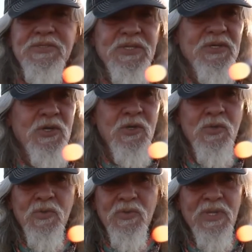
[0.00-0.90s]

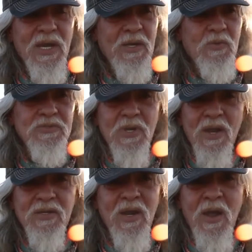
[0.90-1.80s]
knew that it was
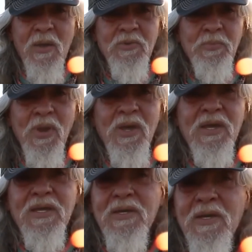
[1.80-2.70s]
not a time to
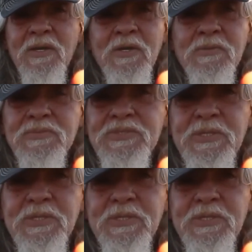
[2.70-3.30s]
play. She